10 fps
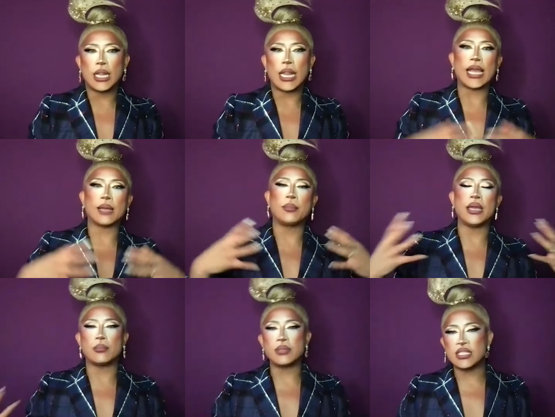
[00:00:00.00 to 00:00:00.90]
like,
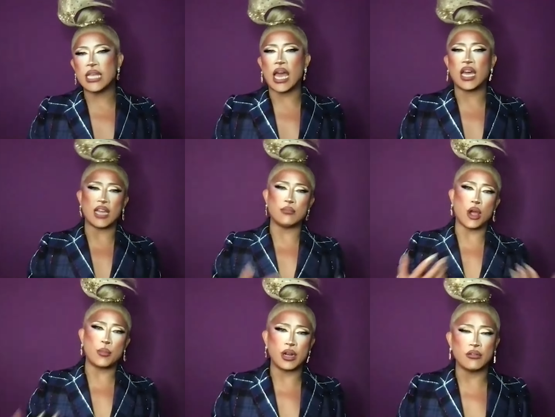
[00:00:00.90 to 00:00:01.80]
being upset and
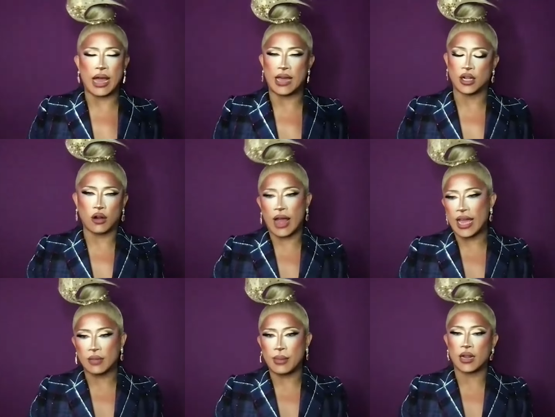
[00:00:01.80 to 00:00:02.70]
moping around and
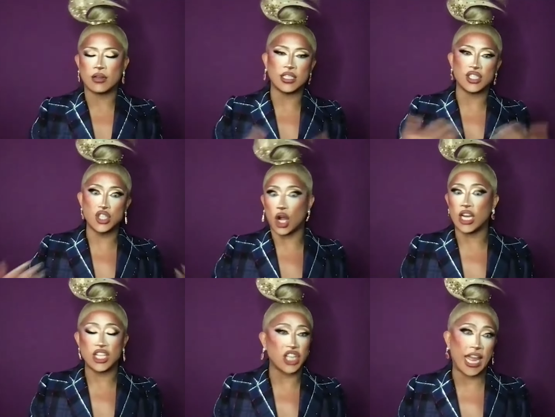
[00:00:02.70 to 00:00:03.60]
crying about it, because it's not
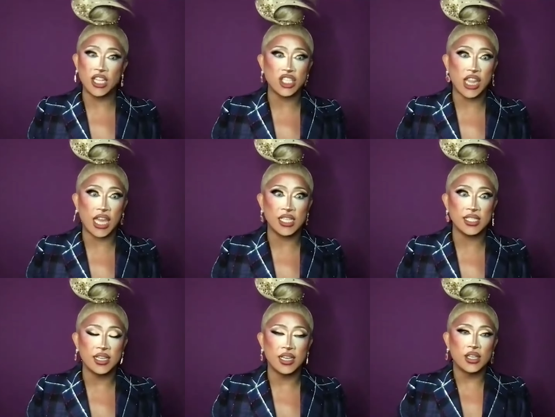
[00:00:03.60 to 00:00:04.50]
going to change
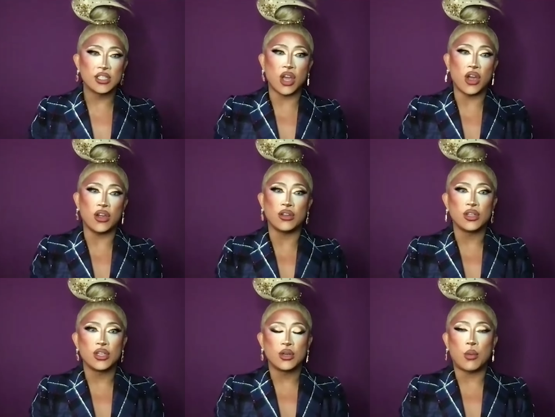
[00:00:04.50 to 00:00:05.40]
things. So
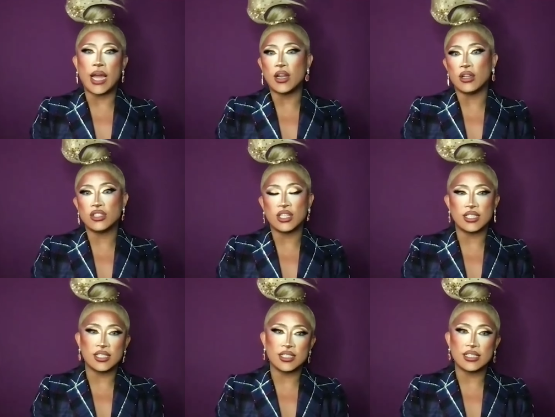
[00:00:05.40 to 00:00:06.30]
why not
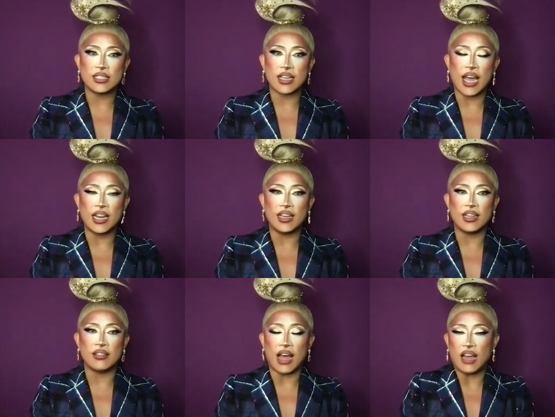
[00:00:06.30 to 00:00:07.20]
just kind
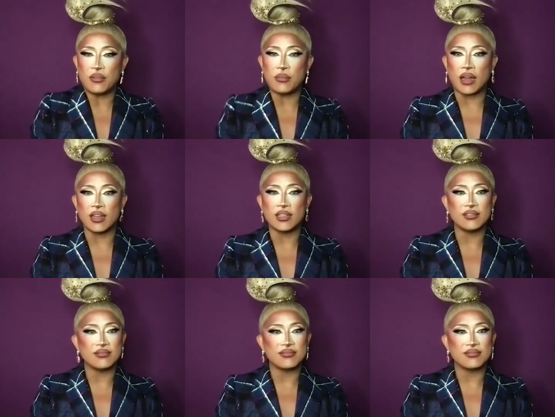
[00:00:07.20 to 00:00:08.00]
of laugh about it?